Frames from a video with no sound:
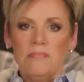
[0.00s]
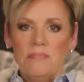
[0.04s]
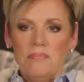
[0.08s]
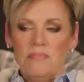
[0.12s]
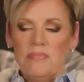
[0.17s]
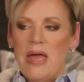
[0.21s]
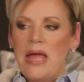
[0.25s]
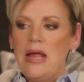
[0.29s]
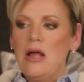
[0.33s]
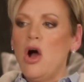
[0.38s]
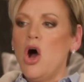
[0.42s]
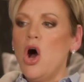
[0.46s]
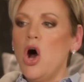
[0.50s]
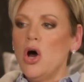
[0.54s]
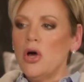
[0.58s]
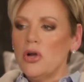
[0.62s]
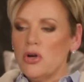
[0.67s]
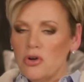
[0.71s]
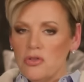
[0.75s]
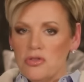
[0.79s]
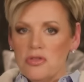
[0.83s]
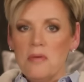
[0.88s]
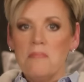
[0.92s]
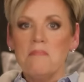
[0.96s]
They
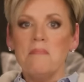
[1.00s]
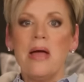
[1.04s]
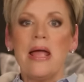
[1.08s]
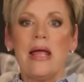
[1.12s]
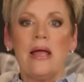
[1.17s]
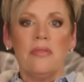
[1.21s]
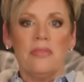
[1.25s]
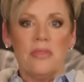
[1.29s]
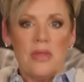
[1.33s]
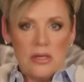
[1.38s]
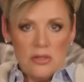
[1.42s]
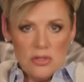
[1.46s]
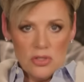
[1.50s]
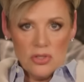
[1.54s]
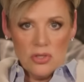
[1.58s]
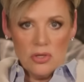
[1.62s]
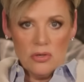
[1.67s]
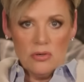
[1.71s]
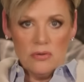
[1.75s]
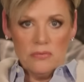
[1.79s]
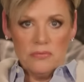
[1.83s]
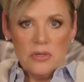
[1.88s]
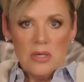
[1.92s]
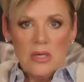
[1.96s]
honored the man they
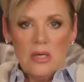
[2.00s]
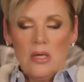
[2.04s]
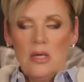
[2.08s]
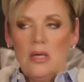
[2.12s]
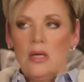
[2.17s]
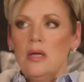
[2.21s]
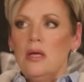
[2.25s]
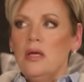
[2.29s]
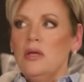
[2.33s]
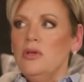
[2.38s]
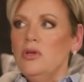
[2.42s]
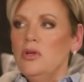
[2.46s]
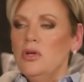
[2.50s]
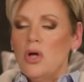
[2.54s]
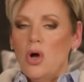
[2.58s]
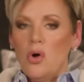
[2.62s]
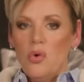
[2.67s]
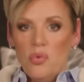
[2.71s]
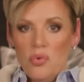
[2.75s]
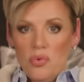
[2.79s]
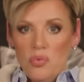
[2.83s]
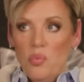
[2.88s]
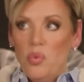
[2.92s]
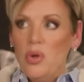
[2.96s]
served. You
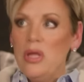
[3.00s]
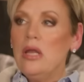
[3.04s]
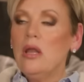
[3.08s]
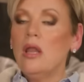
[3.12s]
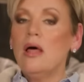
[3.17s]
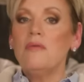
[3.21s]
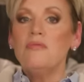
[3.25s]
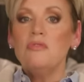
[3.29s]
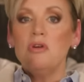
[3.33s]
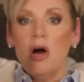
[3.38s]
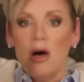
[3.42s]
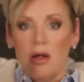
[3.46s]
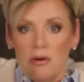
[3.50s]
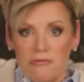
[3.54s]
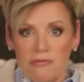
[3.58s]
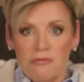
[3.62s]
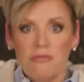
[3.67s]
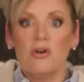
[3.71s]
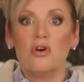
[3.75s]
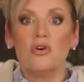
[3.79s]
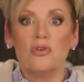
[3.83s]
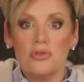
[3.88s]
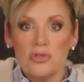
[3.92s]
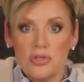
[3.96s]
know, we love God
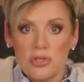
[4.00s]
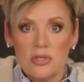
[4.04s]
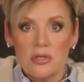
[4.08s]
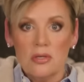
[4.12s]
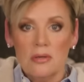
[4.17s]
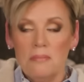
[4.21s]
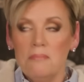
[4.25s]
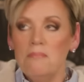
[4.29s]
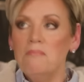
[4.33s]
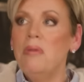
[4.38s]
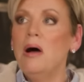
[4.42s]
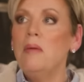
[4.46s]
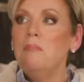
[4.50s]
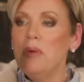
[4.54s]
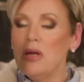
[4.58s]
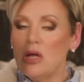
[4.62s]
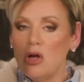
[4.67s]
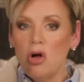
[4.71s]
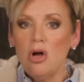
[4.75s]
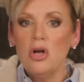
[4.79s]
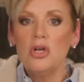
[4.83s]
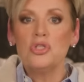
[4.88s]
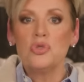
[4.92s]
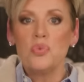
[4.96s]
first, but
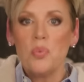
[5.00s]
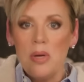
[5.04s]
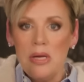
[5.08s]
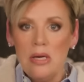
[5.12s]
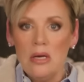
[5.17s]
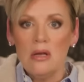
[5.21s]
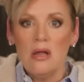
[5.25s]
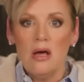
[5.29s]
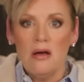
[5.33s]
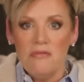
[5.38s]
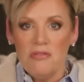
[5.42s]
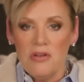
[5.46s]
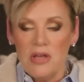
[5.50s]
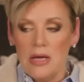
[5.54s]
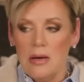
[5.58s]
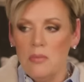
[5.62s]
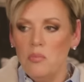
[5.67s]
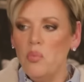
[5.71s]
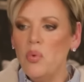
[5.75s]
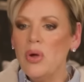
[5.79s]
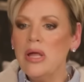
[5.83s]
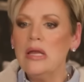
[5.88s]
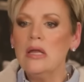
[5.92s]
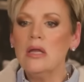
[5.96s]
because we love
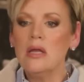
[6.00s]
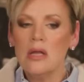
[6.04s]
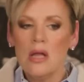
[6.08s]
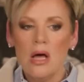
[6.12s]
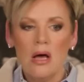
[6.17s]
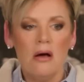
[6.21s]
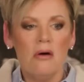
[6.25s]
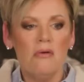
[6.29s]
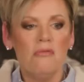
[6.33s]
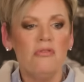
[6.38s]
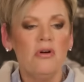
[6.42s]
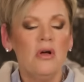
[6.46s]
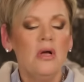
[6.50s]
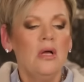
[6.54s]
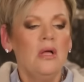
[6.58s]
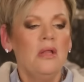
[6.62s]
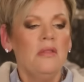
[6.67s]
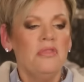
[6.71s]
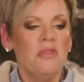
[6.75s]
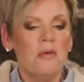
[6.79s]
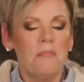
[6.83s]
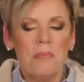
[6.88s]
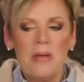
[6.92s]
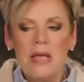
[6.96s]
him, we love
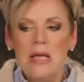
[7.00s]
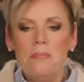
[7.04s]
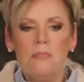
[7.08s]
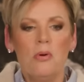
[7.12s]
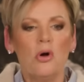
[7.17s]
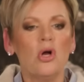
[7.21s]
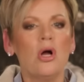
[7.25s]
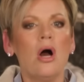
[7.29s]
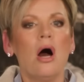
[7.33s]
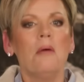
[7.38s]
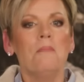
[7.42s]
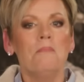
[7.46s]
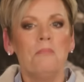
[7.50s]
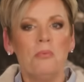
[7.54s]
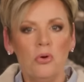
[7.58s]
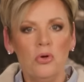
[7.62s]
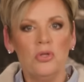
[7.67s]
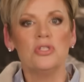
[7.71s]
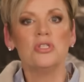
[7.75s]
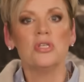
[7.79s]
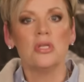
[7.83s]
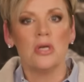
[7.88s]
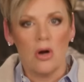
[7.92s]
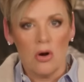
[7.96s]
the people God
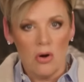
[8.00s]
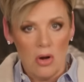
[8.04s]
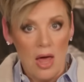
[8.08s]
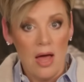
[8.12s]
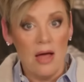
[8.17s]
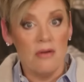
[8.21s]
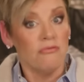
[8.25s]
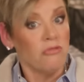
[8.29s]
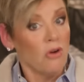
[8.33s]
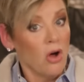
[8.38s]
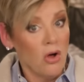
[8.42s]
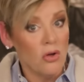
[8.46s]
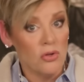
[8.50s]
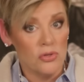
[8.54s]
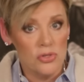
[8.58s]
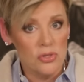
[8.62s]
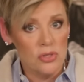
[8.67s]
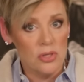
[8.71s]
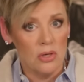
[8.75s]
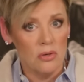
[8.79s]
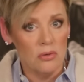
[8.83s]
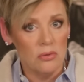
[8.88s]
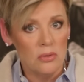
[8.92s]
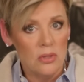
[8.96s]
puts in our life
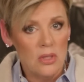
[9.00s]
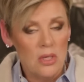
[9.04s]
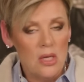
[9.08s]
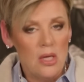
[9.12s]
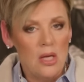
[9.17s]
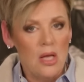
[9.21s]
also.